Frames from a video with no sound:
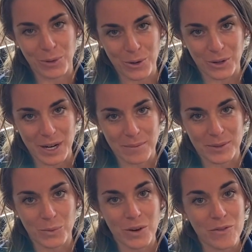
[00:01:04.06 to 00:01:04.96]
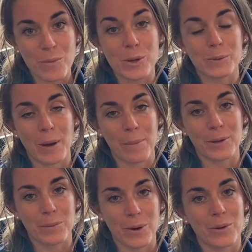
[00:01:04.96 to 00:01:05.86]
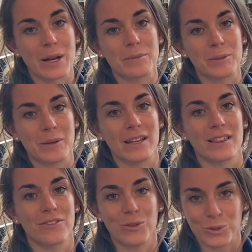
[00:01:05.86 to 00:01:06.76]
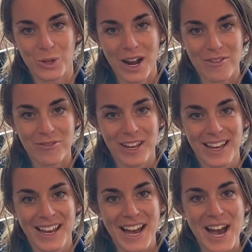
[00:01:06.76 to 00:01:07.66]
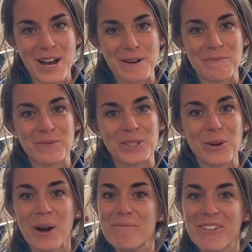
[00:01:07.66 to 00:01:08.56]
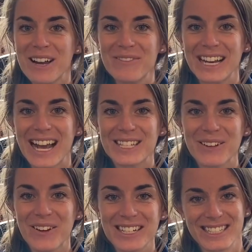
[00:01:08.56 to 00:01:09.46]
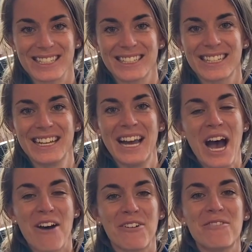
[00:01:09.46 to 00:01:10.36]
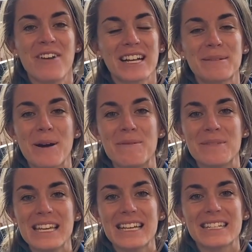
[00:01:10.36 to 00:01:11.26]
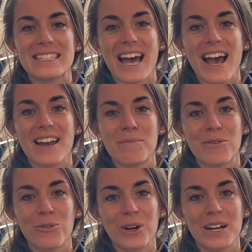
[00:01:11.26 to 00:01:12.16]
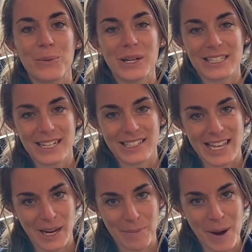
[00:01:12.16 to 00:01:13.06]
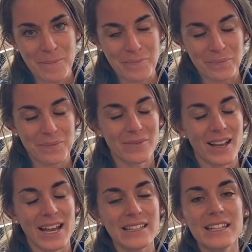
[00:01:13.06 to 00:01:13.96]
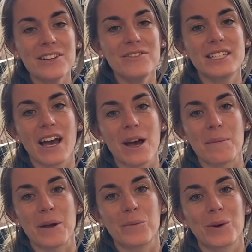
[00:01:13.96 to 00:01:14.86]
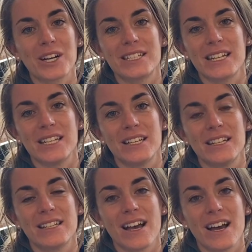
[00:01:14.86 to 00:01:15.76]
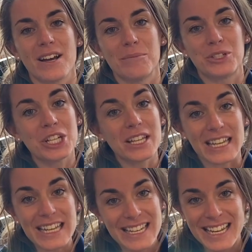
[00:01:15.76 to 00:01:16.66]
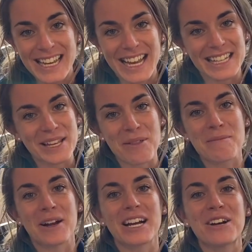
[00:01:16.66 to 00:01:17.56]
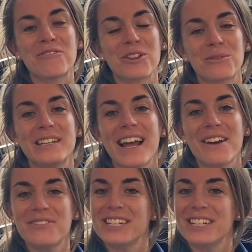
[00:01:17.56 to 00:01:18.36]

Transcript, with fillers: programs, one of the most popular programs being the food drive. Um, so come find me and ask me questions. A fun fact about me is that before I worked at Gonzaga Prep, I lived um, and worked in um, Chile in South America for three and a half